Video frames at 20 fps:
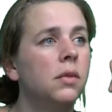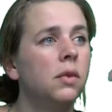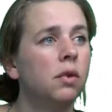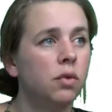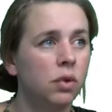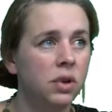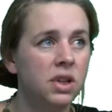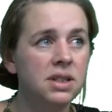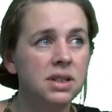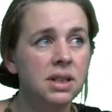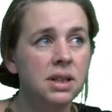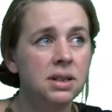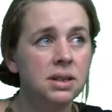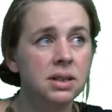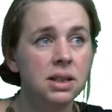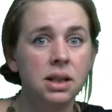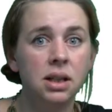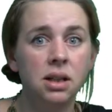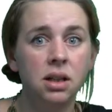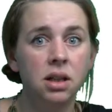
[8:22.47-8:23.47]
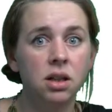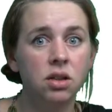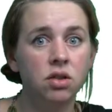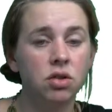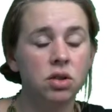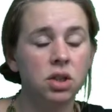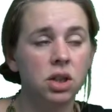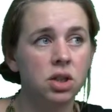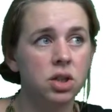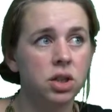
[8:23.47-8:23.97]
for instance, in the
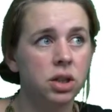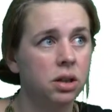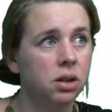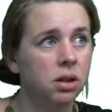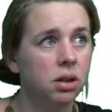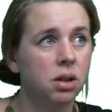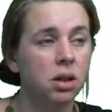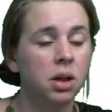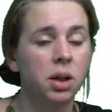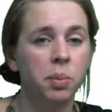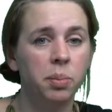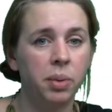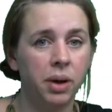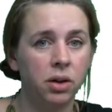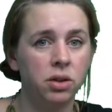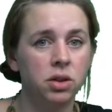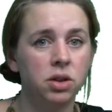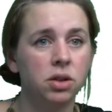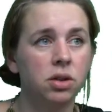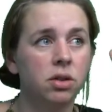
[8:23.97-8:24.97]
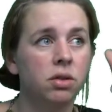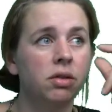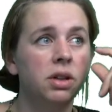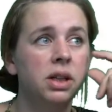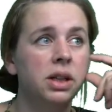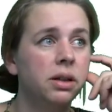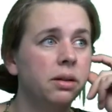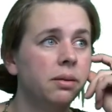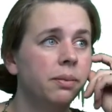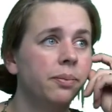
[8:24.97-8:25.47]
introduction about your
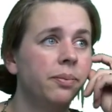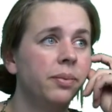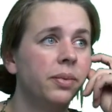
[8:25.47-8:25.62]
career,